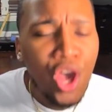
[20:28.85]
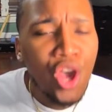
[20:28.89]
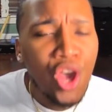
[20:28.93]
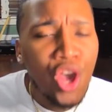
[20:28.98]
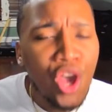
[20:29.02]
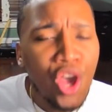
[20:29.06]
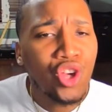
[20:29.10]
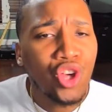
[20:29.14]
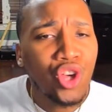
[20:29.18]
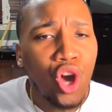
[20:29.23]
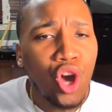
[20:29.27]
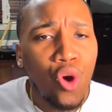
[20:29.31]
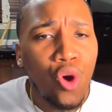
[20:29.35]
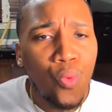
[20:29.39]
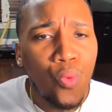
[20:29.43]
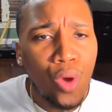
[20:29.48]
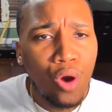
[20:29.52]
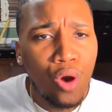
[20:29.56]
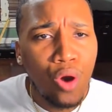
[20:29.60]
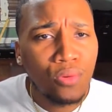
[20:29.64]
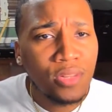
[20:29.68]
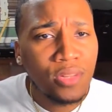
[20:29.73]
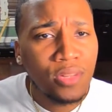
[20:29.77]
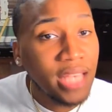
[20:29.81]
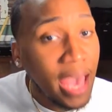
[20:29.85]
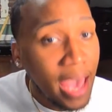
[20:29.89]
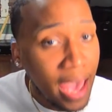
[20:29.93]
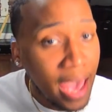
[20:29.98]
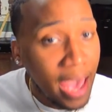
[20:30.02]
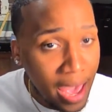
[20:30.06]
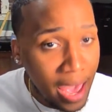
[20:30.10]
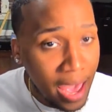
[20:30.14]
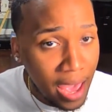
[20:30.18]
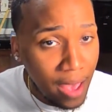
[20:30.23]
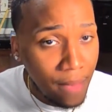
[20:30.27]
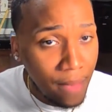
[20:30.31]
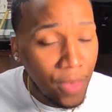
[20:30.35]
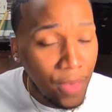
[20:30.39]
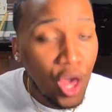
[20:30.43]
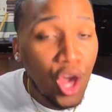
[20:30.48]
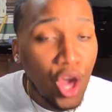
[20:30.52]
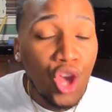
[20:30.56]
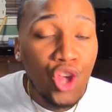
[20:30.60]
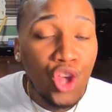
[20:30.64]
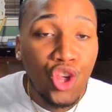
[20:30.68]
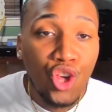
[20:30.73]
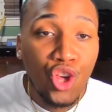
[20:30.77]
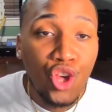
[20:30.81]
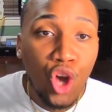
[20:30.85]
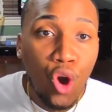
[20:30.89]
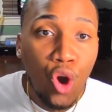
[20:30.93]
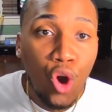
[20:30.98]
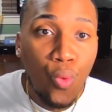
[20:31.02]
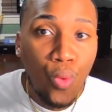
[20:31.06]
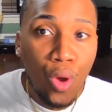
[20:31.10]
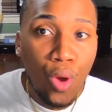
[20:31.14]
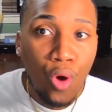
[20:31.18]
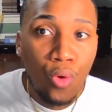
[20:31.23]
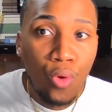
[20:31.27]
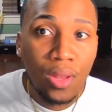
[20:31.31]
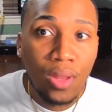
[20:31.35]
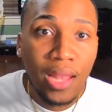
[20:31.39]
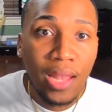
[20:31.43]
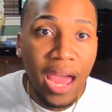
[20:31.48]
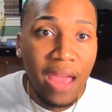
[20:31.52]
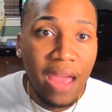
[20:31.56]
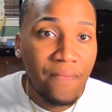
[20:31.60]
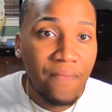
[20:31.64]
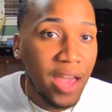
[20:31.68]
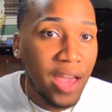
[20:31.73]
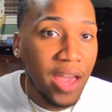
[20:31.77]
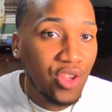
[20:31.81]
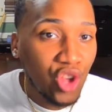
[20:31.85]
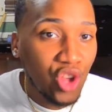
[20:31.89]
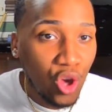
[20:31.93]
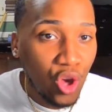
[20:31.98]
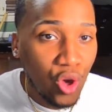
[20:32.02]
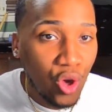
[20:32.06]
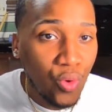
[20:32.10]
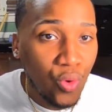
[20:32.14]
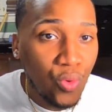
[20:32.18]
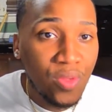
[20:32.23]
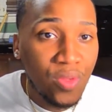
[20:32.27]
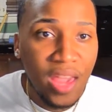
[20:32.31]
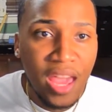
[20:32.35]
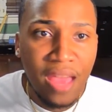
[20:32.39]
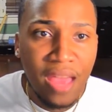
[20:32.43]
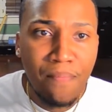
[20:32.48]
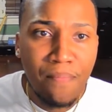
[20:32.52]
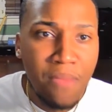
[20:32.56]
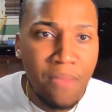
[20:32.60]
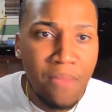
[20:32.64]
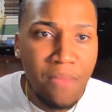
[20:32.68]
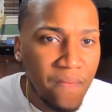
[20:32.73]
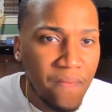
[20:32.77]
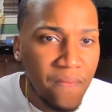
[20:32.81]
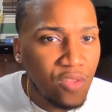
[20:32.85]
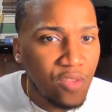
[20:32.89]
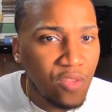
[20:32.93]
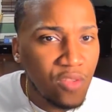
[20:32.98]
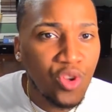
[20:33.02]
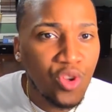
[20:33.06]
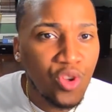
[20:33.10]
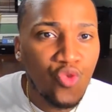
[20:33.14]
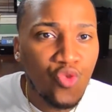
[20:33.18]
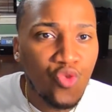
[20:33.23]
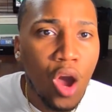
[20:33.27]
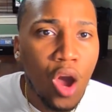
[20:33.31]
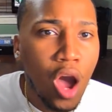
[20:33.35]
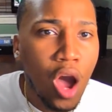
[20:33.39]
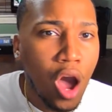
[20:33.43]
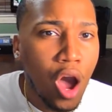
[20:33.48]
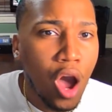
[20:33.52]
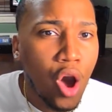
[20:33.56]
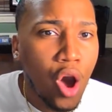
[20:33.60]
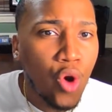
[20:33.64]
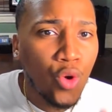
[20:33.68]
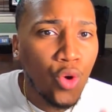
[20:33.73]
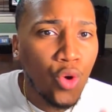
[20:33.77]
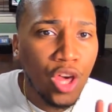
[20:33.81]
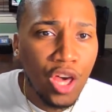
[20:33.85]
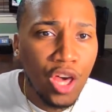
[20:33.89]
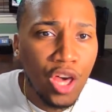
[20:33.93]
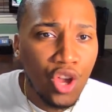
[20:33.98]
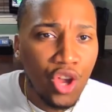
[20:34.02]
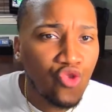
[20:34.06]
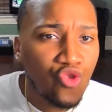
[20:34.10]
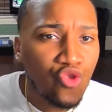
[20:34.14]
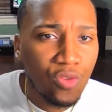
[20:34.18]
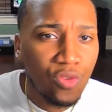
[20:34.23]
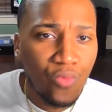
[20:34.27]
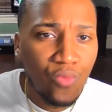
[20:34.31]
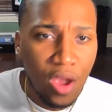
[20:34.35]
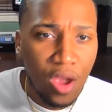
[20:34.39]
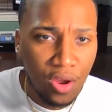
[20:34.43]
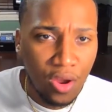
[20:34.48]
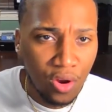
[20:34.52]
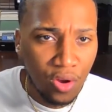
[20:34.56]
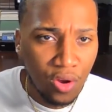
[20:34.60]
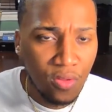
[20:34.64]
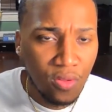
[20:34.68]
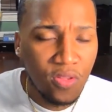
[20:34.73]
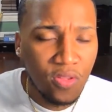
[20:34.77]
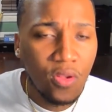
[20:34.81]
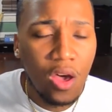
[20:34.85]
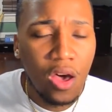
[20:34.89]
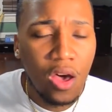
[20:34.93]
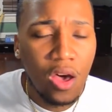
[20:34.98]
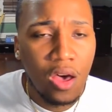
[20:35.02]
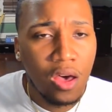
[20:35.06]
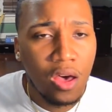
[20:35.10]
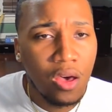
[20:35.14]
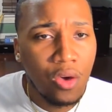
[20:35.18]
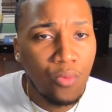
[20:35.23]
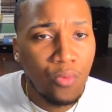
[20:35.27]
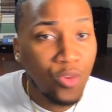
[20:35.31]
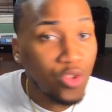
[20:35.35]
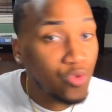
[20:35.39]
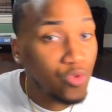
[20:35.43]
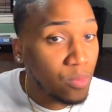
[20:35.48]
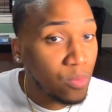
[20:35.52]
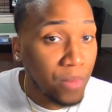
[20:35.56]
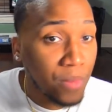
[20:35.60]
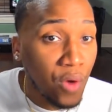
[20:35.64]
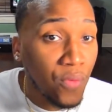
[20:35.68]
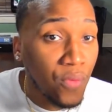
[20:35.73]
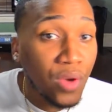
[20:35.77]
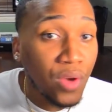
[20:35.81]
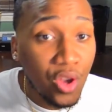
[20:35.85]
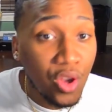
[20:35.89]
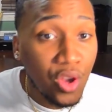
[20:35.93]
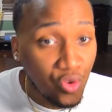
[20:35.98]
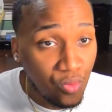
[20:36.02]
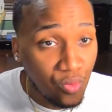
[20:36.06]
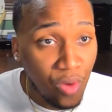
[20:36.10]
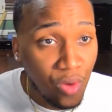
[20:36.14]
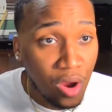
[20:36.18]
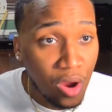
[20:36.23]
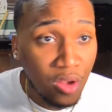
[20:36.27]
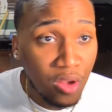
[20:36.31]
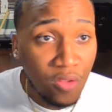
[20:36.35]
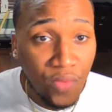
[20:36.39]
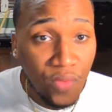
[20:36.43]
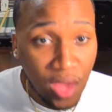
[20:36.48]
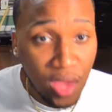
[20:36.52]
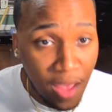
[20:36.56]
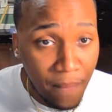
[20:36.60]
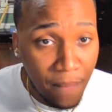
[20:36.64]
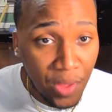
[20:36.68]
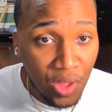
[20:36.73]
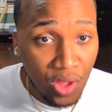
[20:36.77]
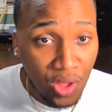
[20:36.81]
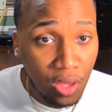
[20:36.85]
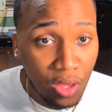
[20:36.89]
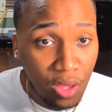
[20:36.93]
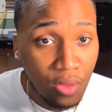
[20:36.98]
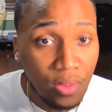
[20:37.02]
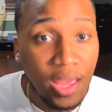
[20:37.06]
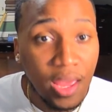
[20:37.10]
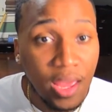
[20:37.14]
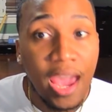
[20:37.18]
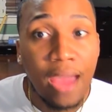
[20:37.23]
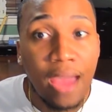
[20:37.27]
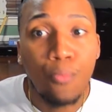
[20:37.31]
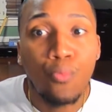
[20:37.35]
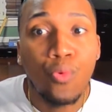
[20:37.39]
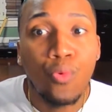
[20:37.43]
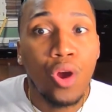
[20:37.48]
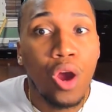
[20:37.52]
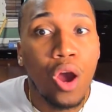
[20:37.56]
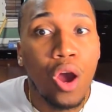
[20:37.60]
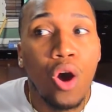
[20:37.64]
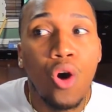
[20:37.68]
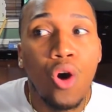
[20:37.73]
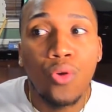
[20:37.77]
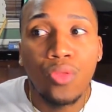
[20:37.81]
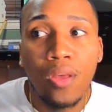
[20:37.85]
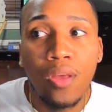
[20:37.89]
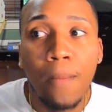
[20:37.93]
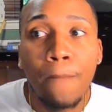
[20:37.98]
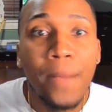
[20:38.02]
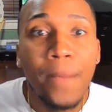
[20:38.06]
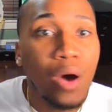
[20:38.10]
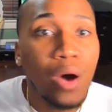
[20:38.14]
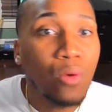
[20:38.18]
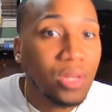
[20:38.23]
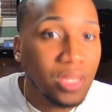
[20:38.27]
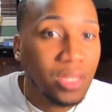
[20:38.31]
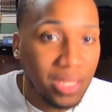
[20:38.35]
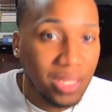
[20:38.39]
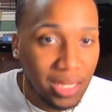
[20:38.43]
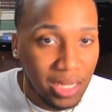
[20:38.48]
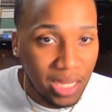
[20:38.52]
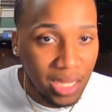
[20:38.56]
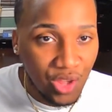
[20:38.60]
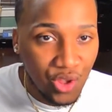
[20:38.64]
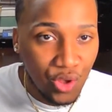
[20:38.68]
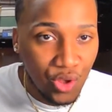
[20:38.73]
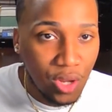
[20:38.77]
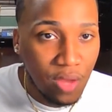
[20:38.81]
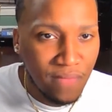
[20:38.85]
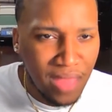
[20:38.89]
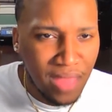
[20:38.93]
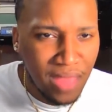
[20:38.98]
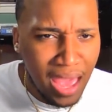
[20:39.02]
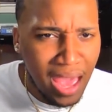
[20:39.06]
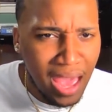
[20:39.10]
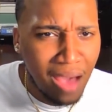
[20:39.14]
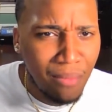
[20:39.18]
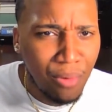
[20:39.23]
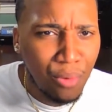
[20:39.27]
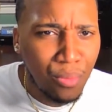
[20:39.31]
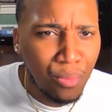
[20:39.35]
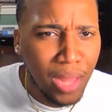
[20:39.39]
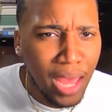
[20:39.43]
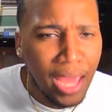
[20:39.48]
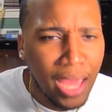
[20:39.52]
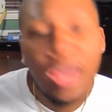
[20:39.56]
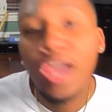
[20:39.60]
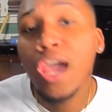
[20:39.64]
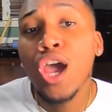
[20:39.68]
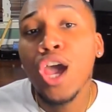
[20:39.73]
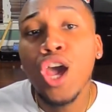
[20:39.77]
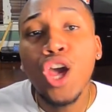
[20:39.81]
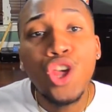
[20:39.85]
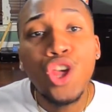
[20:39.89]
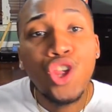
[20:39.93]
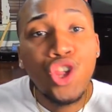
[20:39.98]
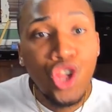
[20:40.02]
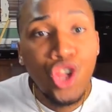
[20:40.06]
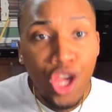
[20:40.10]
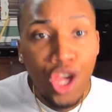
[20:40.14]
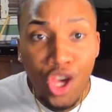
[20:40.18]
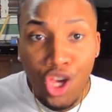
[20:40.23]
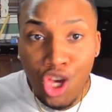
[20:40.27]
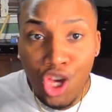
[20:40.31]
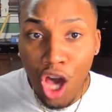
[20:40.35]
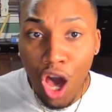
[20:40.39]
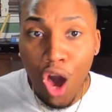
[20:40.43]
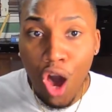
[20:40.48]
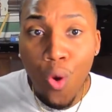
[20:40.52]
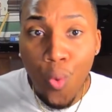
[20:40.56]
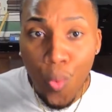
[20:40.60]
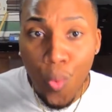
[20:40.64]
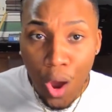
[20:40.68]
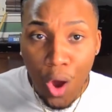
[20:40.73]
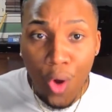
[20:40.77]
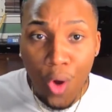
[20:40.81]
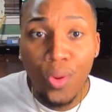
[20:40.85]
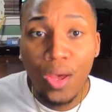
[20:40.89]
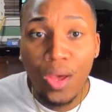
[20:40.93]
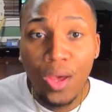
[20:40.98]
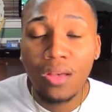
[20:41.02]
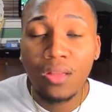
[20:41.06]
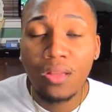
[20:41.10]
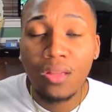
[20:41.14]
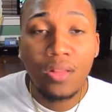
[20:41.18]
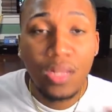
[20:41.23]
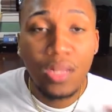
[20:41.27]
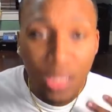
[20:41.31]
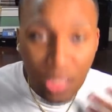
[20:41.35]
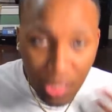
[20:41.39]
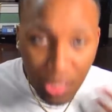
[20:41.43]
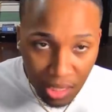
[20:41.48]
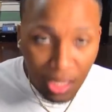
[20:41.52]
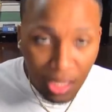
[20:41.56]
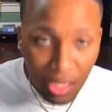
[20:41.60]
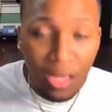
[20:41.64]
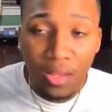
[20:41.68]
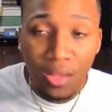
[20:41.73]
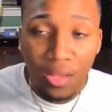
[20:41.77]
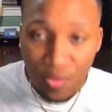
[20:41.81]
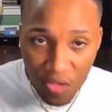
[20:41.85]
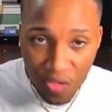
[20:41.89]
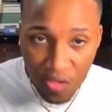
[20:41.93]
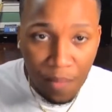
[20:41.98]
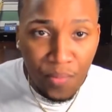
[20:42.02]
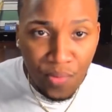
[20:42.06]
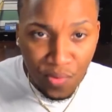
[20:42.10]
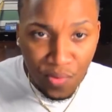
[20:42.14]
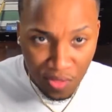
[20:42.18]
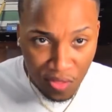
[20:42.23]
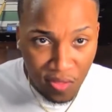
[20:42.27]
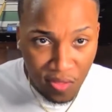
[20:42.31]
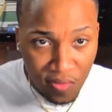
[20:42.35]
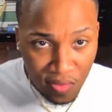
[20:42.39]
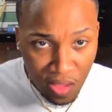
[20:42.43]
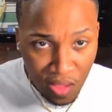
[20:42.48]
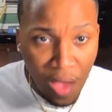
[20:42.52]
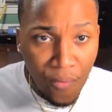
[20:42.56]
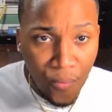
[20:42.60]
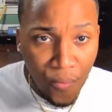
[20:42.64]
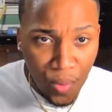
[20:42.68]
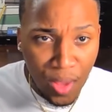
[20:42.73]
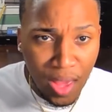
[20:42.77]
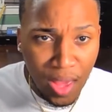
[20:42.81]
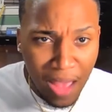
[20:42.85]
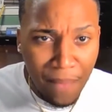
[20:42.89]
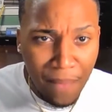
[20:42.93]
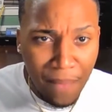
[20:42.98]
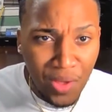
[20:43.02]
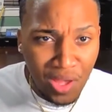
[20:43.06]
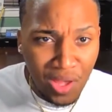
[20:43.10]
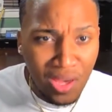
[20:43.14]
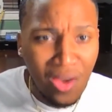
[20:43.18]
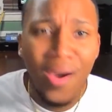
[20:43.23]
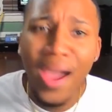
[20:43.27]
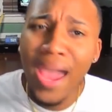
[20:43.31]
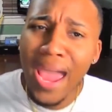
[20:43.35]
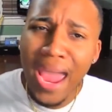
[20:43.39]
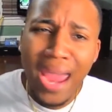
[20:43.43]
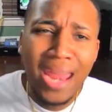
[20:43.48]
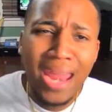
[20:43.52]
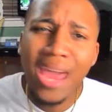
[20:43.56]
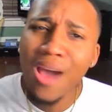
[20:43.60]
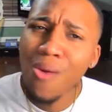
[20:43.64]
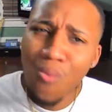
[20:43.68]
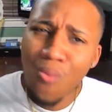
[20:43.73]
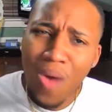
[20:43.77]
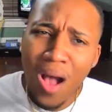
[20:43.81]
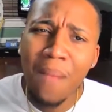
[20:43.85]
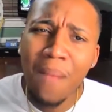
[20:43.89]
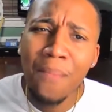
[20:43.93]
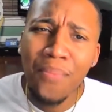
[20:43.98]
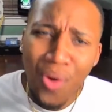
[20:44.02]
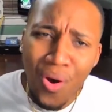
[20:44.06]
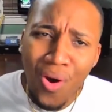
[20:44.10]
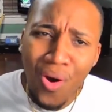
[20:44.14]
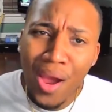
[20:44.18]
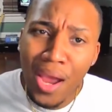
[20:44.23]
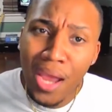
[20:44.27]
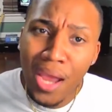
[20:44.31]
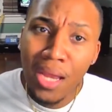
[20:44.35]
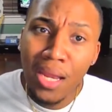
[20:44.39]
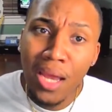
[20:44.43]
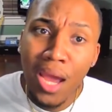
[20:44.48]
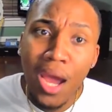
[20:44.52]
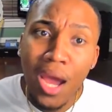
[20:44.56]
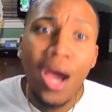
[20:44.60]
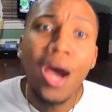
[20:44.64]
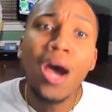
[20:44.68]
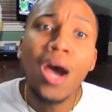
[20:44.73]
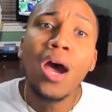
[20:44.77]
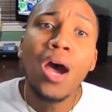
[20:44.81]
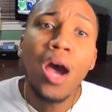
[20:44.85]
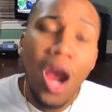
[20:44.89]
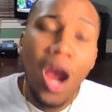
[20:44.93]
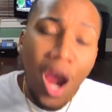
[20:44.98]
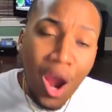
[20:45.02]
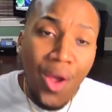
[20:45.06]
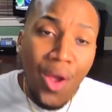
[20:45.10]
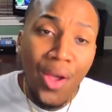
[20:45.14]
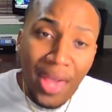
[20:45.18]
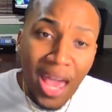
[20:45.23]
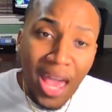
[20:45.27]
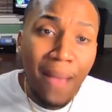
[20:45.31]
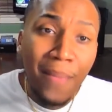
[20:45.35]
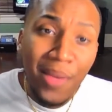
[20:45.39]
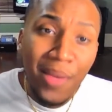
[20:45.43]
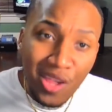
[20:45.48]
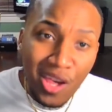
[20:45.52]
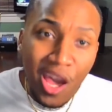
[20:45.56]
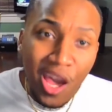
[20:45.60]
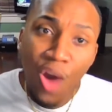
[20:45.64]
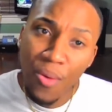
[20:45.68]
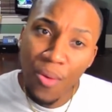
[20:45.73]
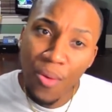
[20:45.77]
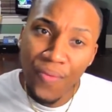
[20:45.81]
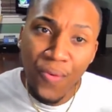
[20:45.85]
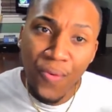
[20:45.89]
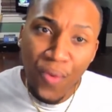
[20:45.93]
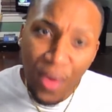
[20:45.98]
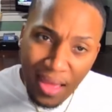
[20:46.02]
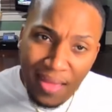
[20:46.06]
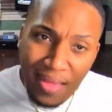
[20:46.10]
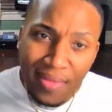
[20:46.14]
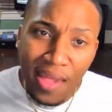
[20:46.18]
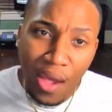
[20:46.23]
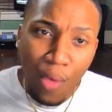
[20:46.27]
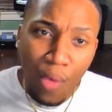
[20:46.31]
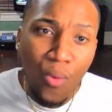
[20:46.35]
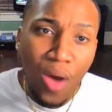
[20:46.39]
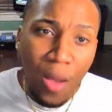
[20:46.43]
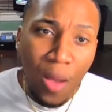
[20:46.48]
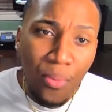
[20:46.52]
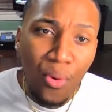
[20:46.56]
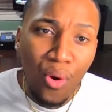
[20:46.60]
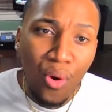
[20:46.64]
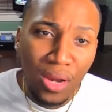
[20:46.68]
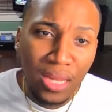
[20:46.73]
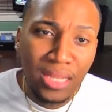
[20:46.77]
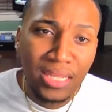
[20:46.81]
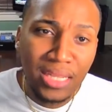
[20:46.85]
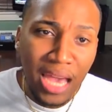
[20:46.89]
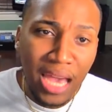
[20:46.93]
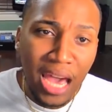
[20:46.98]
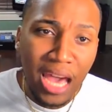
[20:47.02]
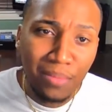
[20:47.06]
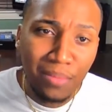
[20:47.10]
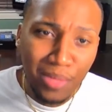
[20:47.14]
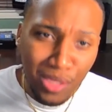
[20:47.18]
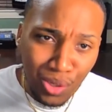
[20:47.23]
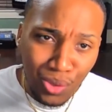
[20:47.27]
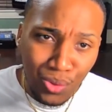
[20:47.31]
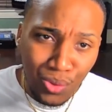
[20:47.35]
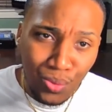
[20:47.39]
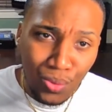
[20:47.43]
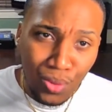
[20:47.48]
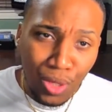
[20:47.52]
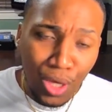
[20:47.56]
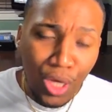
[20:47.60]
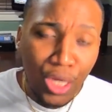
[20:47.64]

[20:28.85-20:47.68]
She co wrote Time. She co wrote Life I Chose in Memphis, which were all country records, uh, which were both country records for K Michelle that were on the bonus edition of the album. Like she co wrote some stuff with K Michelle. And at one point, her and K Michelle were friends at one point in time, too.